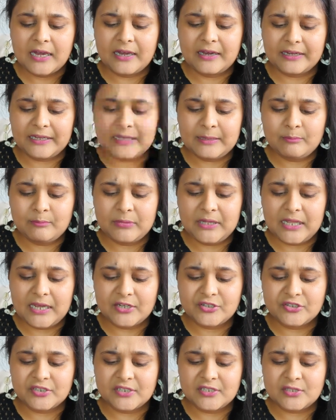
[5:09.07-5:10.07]
cream
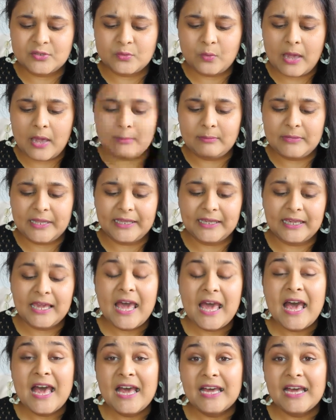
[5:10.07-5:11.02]
blushes, so I'm like